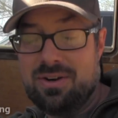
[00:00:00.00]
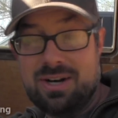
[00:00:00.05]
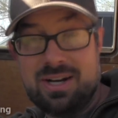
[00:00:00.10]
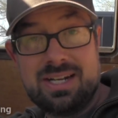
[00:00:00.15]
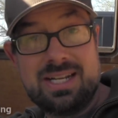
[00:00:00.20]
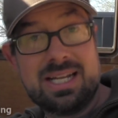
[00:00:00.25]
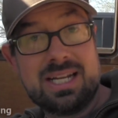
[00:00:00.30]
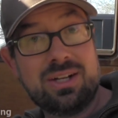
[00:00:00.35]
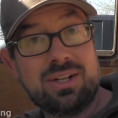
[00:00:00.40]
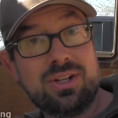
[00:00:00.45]
going
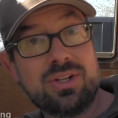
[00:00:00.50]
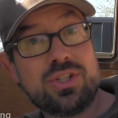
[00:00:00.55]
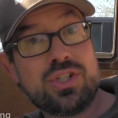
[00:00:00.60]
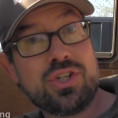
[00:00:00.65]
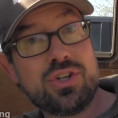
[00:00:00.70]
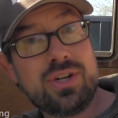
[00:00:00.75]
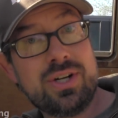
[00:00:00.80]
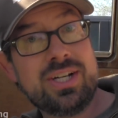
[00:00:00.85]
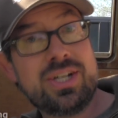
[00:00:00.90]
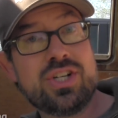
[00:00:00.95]
to dig a little
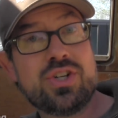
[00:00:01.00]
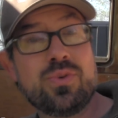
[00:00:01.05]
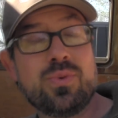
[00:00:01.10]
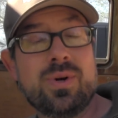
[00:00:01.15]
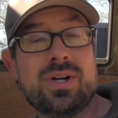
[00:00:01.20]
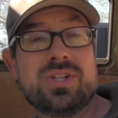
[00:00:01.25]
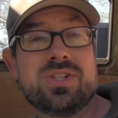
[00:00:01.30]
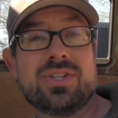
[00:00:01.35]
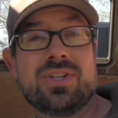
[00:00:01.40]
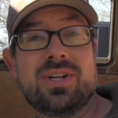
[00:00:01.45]
trench
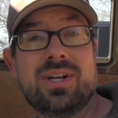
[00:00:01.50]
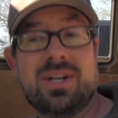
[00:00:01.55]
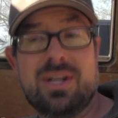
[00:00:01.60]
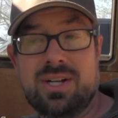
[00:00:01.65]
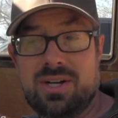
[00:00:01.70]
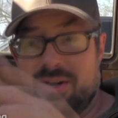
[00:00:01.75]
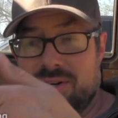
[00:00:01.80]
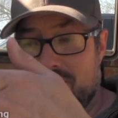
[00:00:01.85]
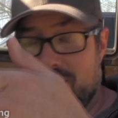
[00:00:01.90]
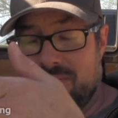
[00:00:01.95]
where it's going to
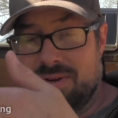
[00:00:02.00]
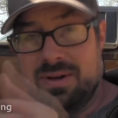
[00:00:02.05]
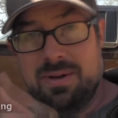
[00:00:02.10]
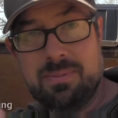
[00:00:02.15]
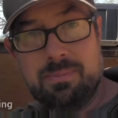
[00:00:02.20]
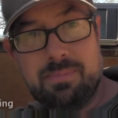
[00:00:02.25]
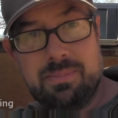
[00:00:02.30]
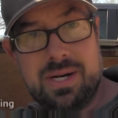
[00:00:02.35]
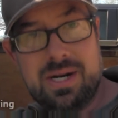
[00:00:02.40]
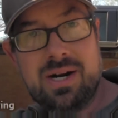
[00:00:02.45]
go,
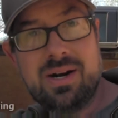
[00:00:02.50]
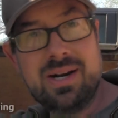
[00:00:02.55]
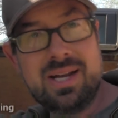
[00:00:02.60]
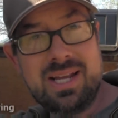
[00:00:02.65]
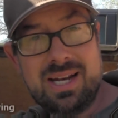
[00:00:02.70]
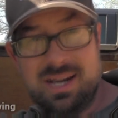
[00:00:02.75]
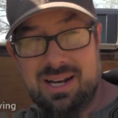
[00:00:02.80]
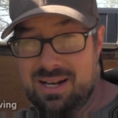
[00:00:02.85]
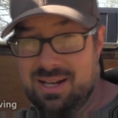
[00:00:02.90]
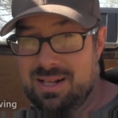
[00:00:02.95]
bury
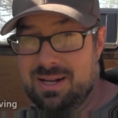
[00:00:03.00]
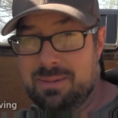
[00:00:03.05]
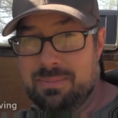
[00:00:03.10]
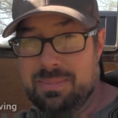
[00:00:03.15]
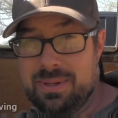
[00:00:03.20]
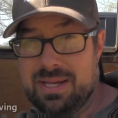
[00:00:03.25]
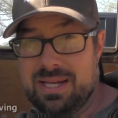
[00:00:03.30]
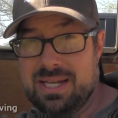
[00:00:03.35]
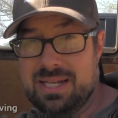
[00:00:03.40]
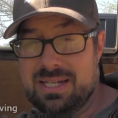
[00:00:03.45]
it a little
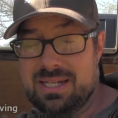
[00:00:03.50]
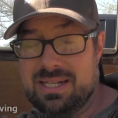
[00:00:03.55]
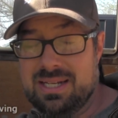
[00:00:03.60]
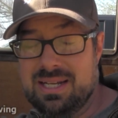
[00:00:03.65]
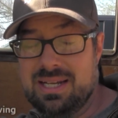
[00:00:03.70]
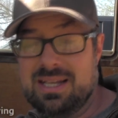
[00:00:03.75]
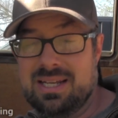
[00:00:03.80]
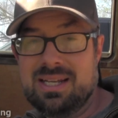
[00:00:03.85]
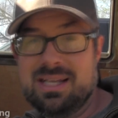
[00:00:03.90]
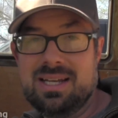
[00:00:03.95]
bit,
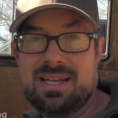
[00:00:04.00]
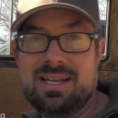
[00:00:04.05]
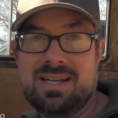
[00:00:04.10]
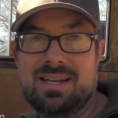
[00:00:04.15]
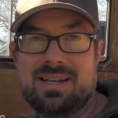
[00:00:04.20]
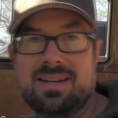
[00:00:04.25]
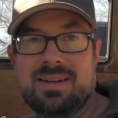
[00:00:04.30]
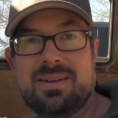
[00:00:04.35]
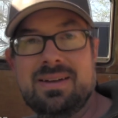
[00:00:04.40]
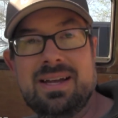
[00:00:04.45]

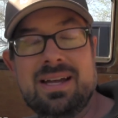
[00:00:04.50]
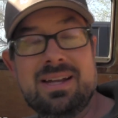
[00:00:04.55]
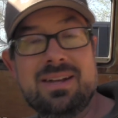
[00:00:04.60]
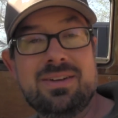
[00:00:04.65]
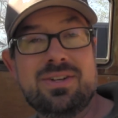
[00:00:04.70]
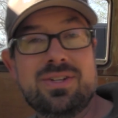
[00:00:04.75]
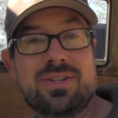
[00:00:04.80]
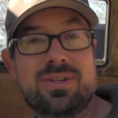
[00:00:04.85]
and